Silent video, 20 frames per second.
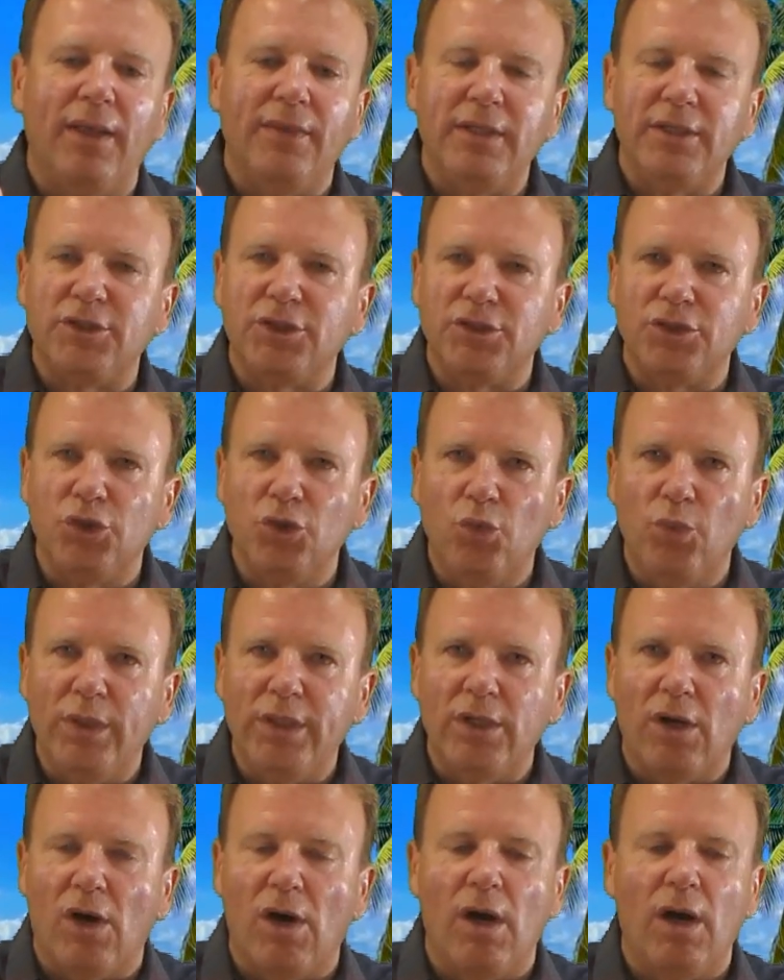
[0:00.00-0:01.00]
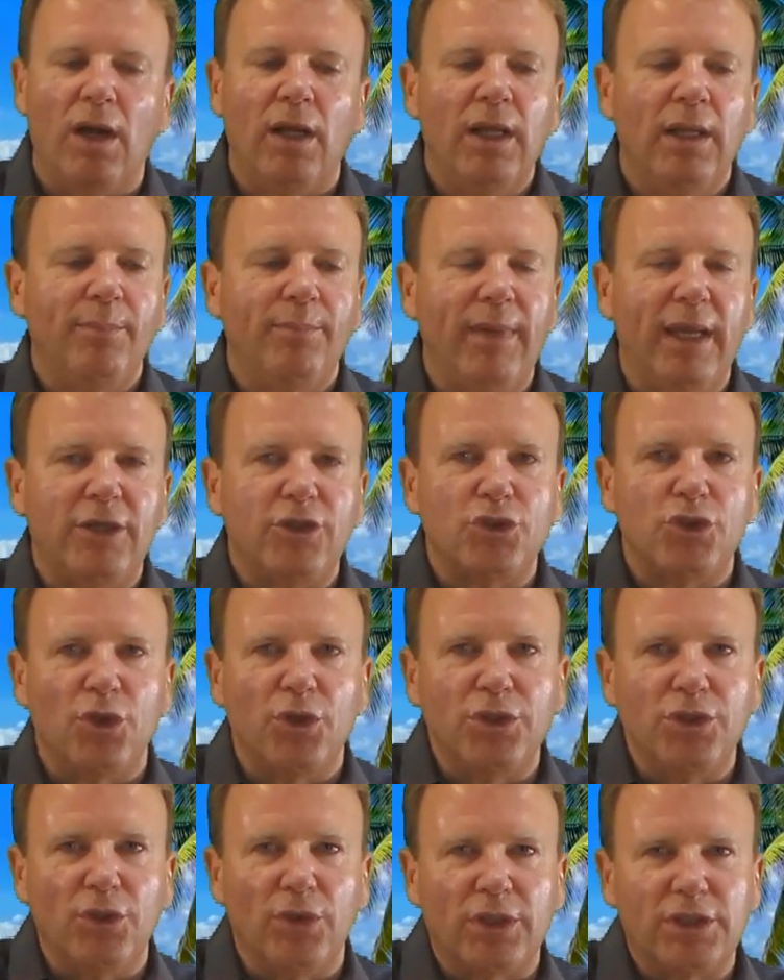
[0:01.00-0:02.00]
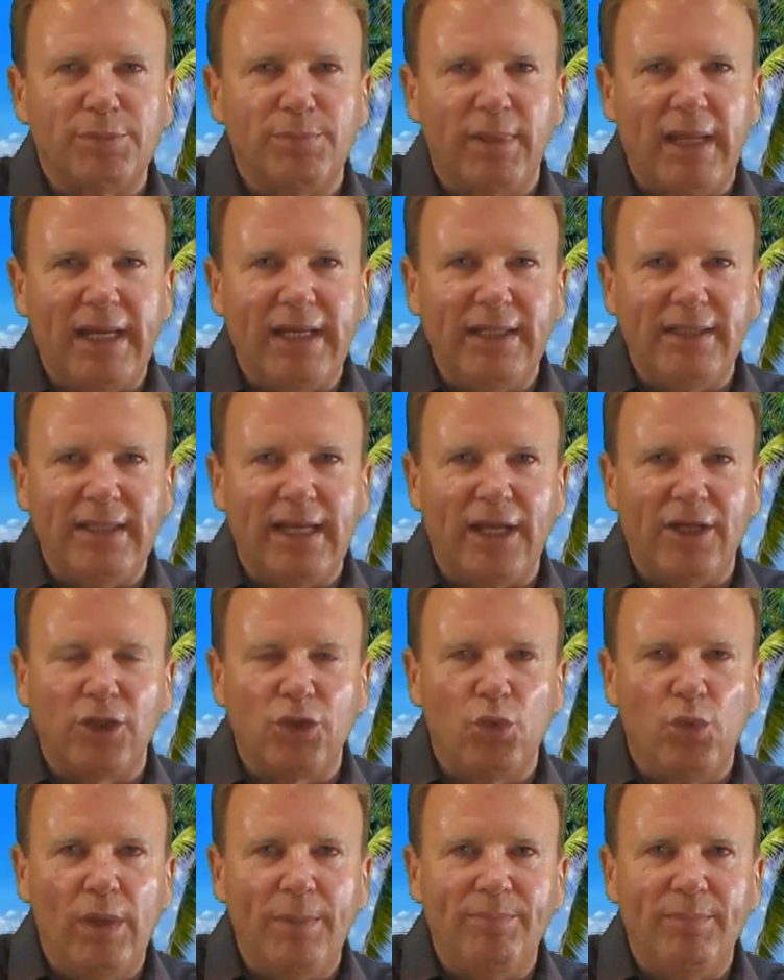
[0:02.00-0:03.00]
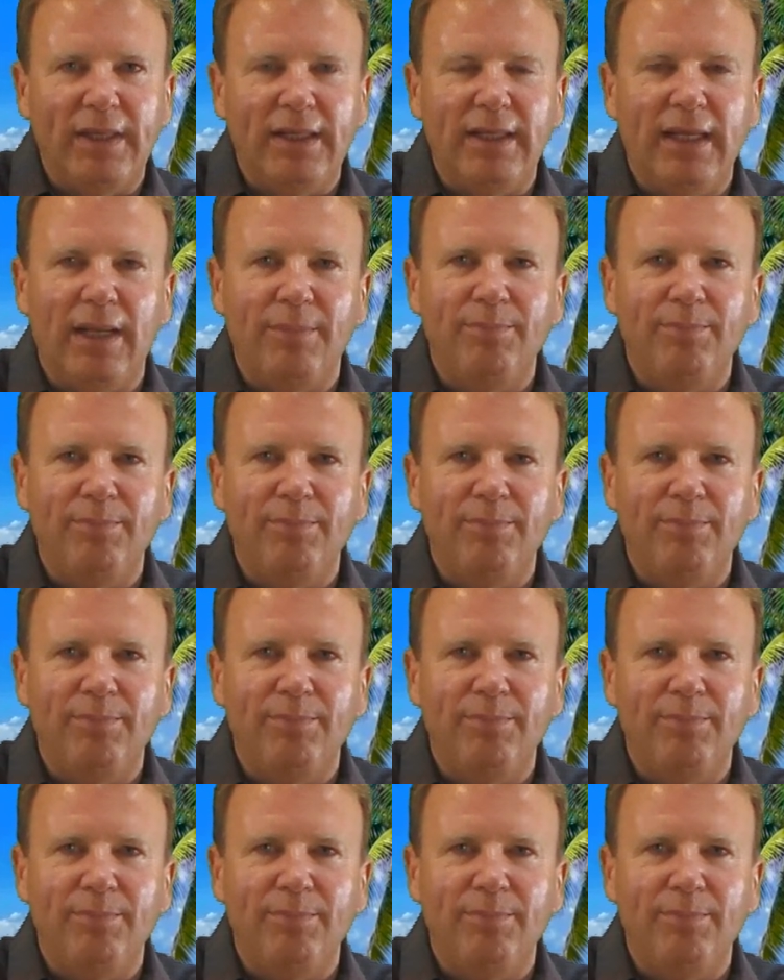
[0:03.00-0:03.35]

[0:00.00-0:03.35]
This is who we are. Make sure you're explaining that equipment,